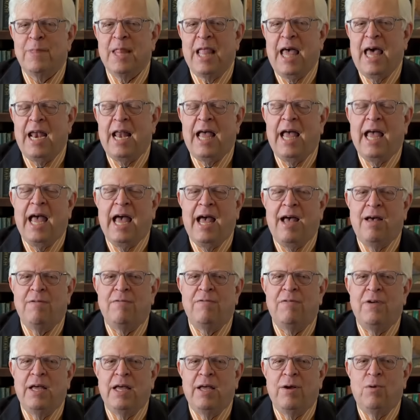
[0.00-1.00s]
And I
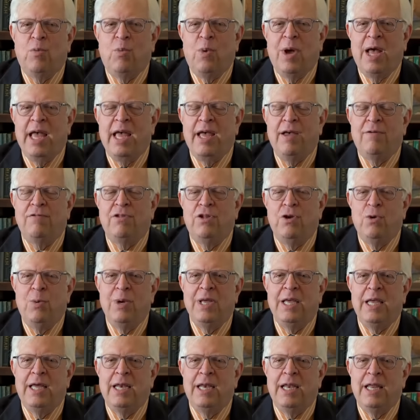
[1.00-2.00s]
have a way of
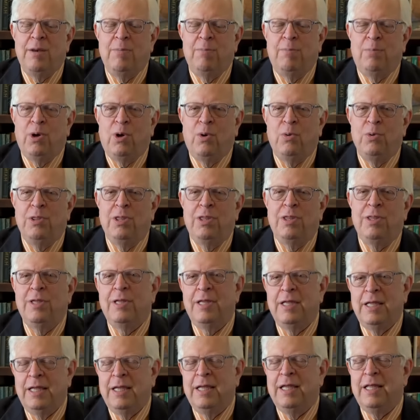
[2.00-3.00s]
doing it in both
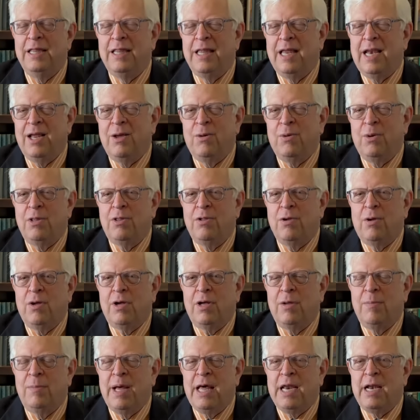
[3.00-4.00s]
that I ought to
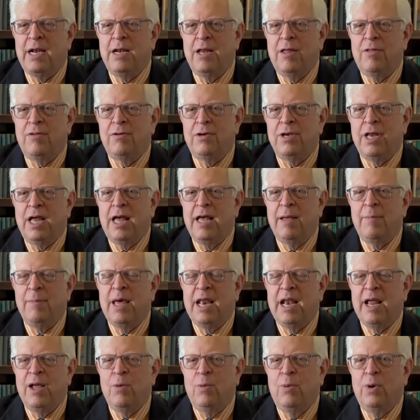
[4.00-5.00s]
talk about another time,
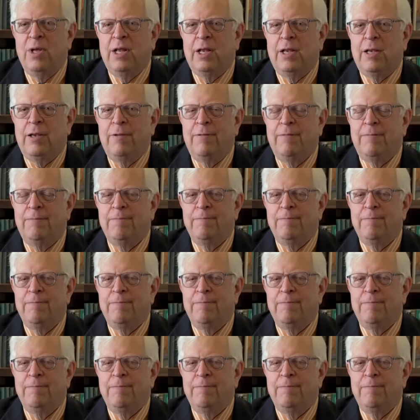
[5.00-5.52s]
and I will.